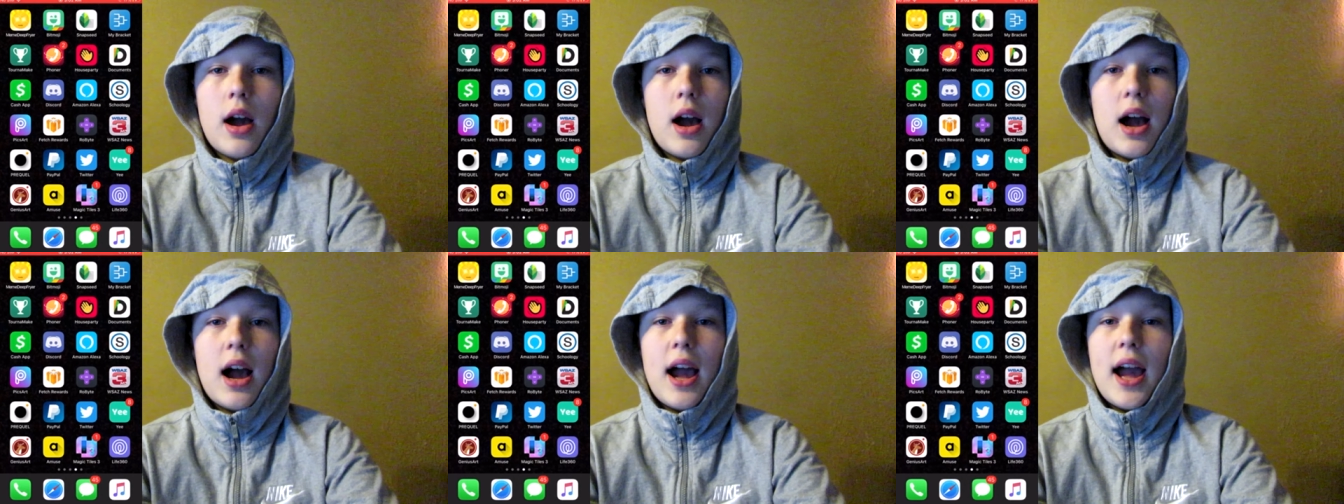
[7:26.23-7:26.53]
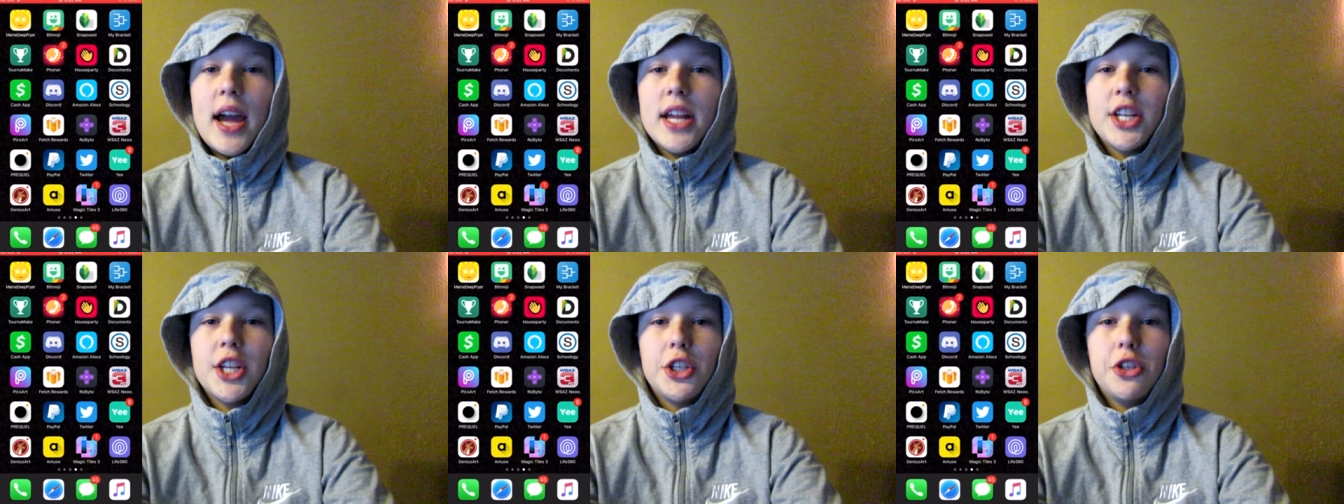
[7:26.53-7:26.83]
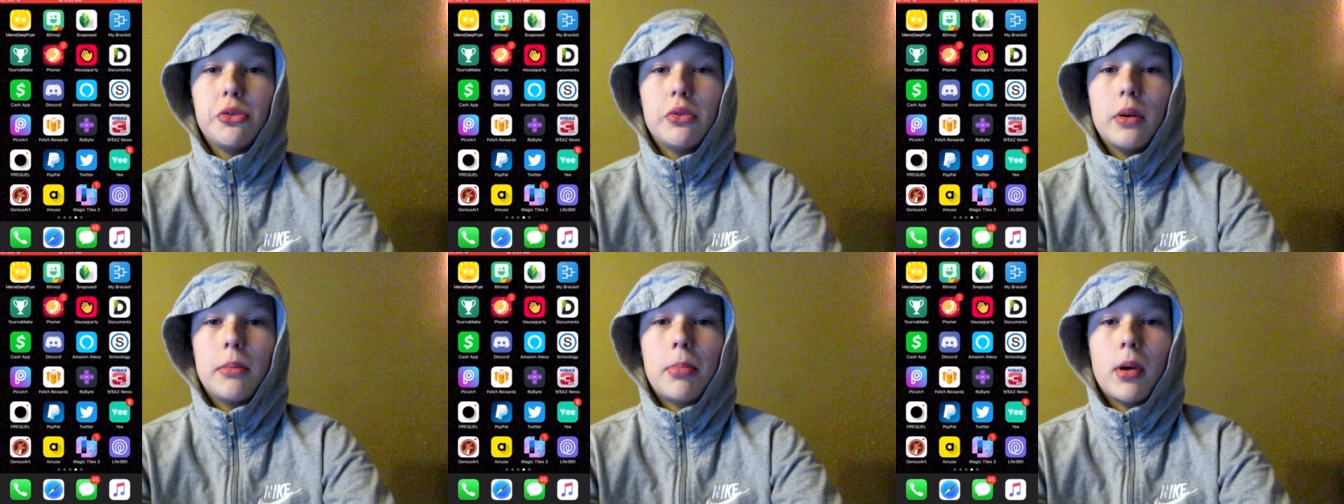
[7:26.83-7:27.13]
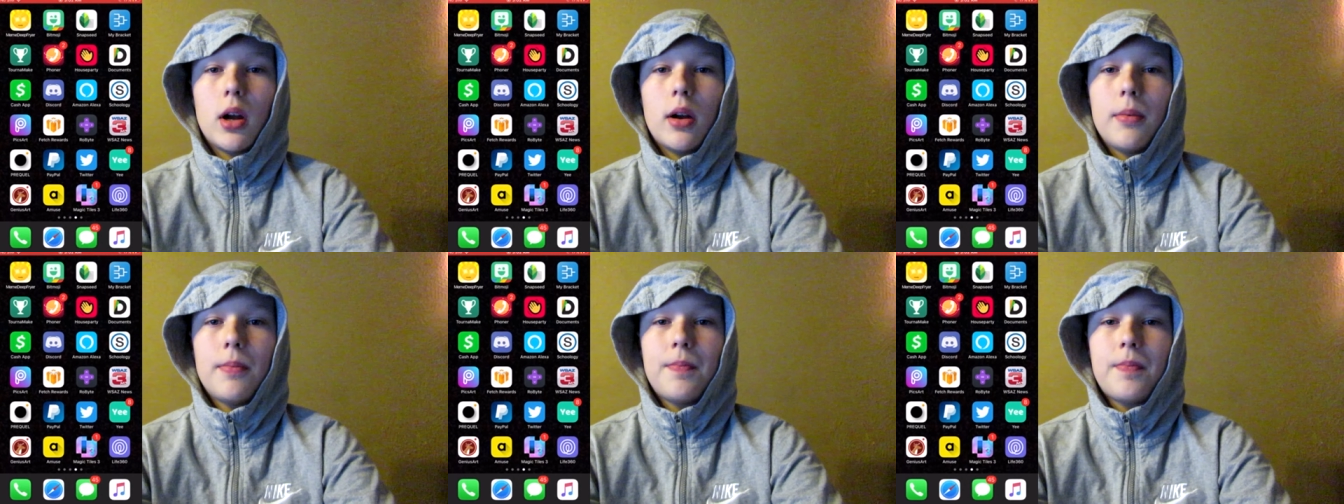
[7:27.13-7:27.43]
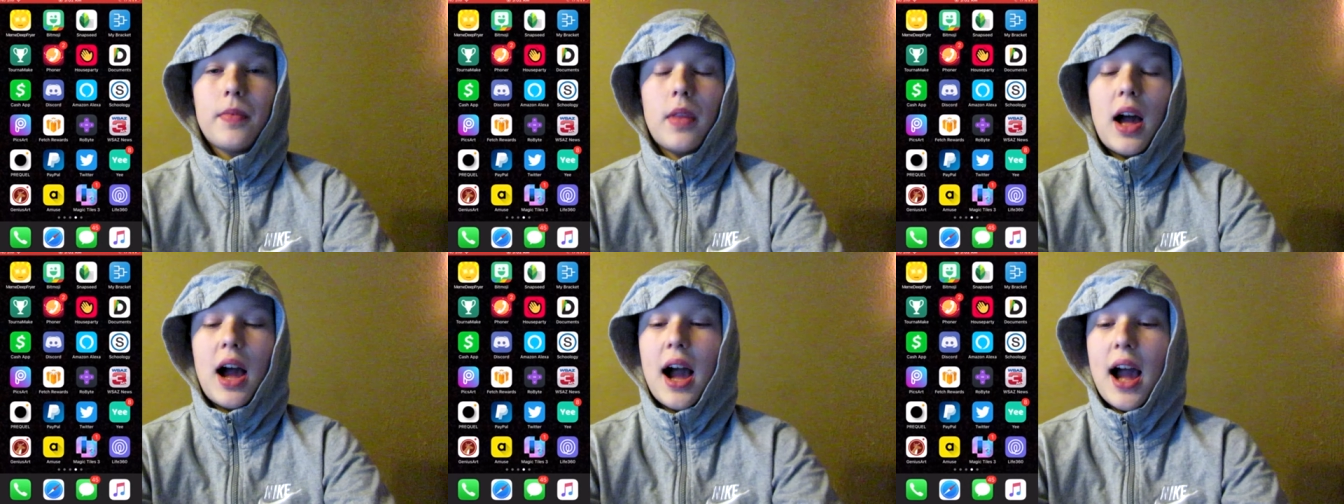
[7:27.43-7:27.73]
I had to do it, bro.
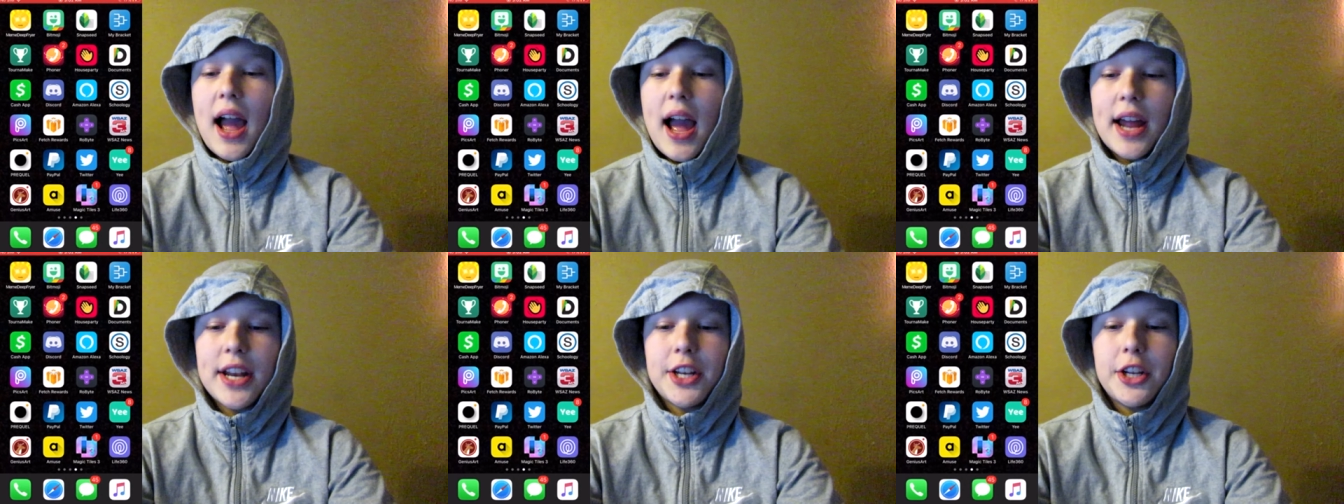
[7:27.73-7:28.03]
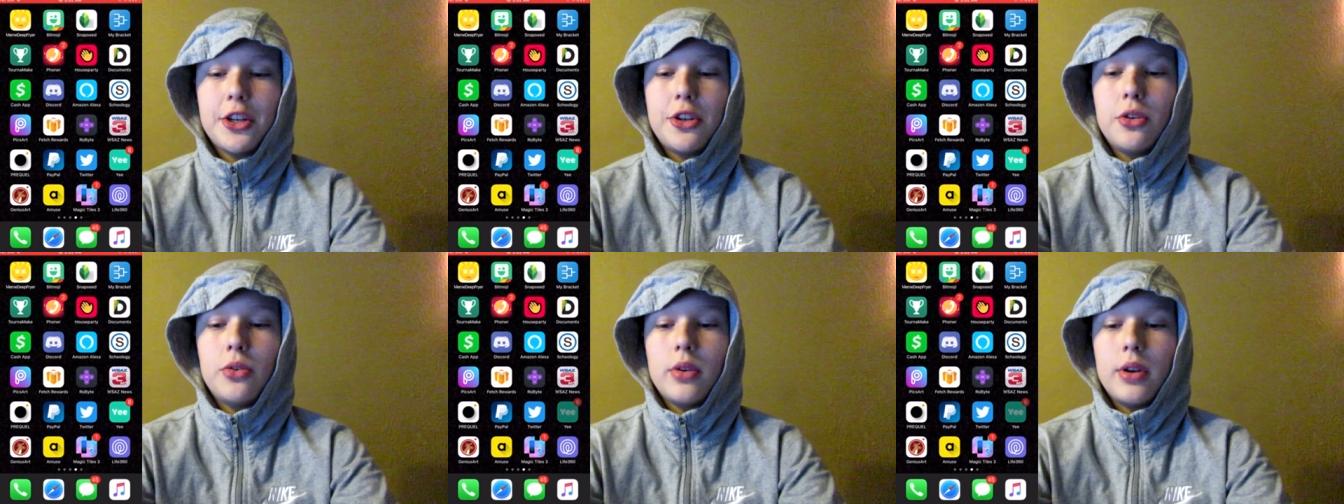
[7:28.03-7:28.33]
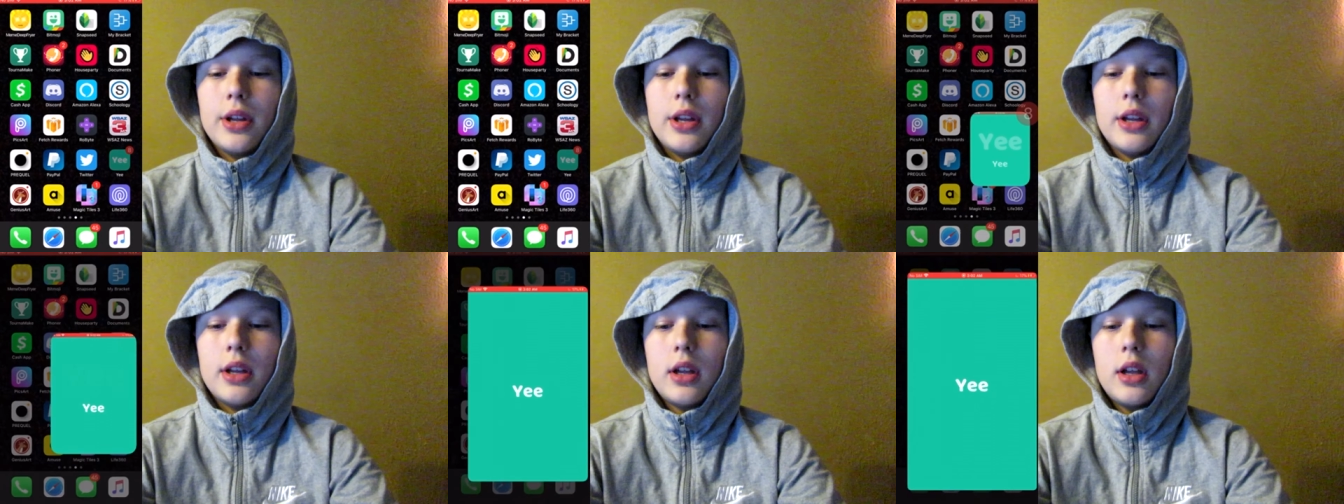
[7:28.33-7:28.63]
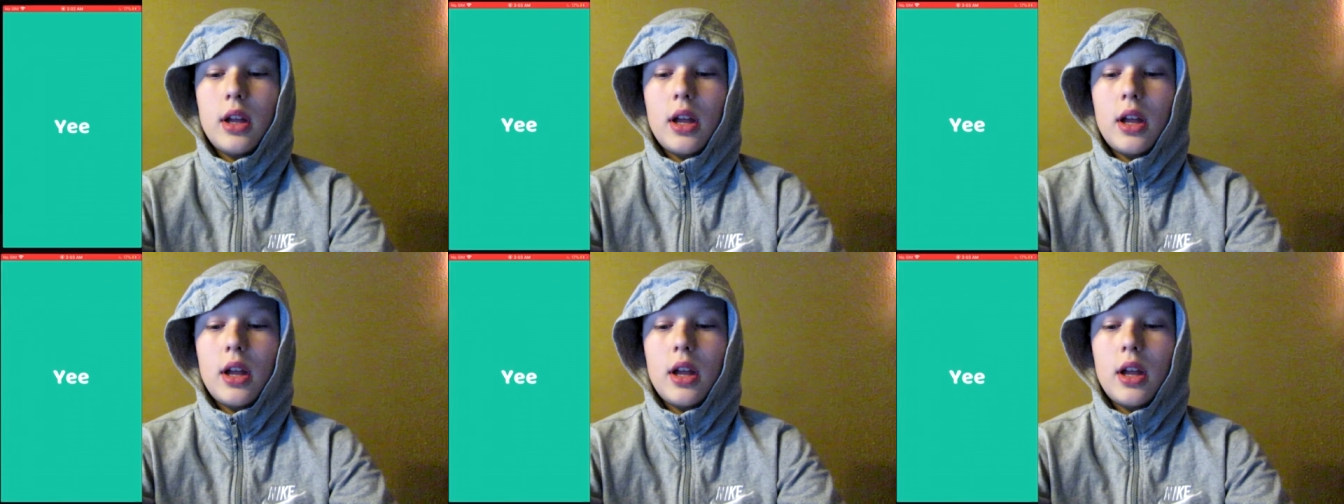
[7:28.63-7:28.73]
I had to do it.